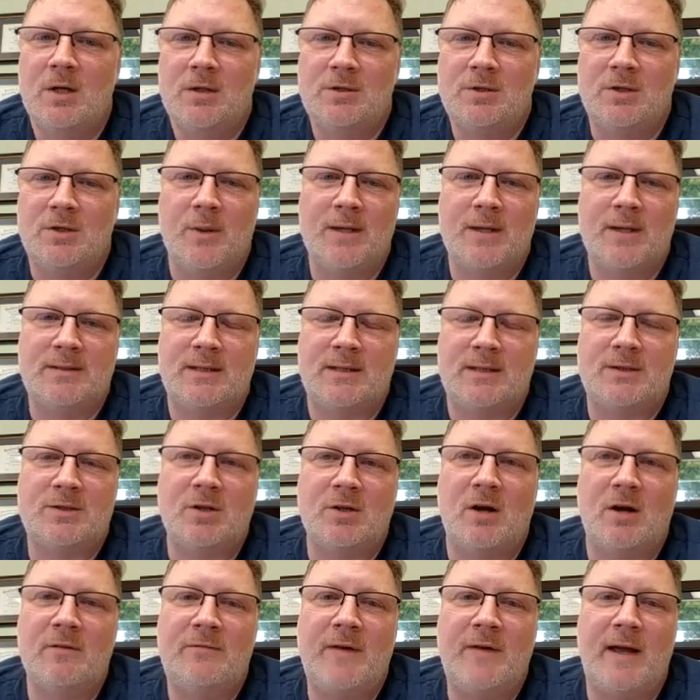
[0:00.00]
do as it
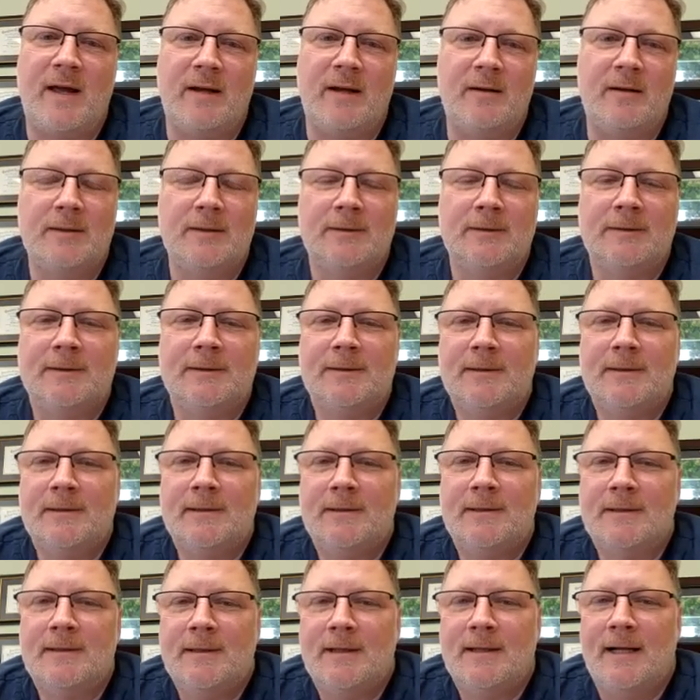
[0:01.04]
saw fit
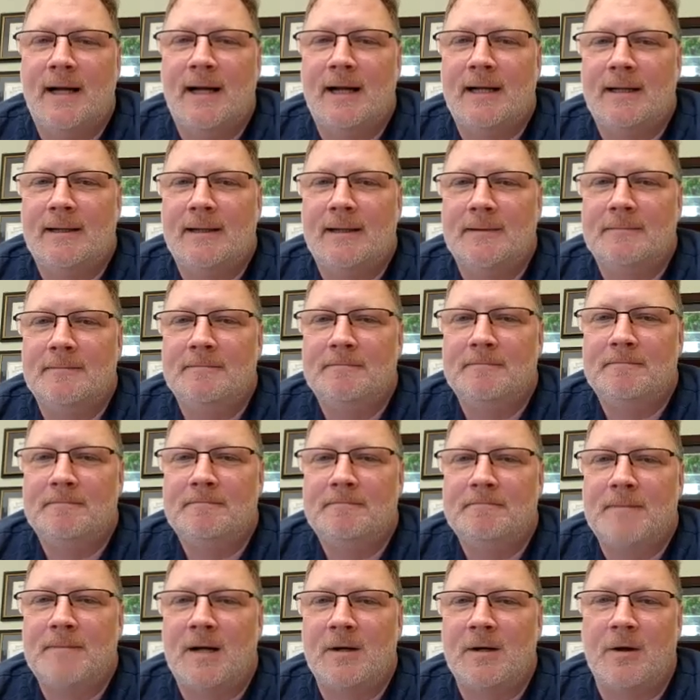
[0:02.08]

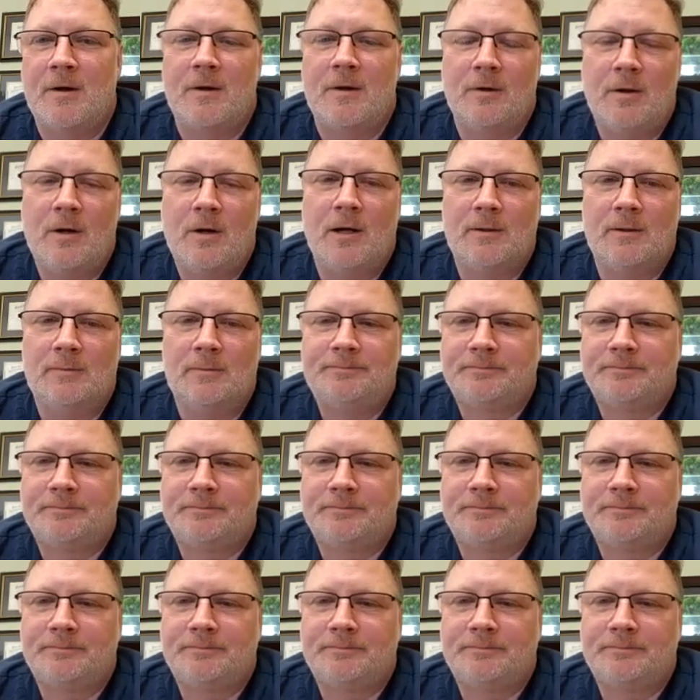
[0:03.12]
under the law.